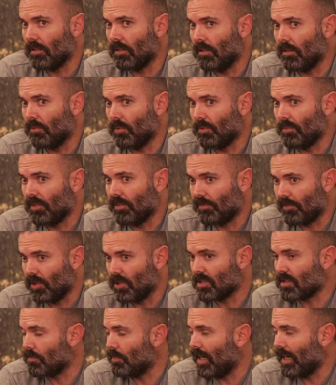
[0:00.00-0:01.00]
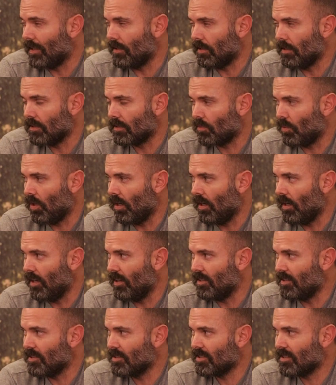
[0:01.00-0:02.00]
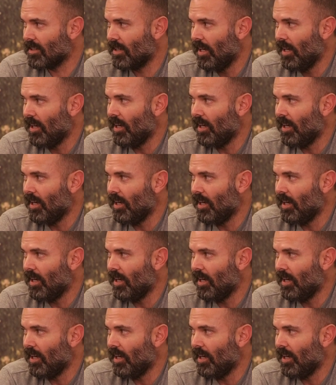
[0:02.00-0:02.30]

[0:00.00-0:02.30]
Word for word: you know, when we first made these wines,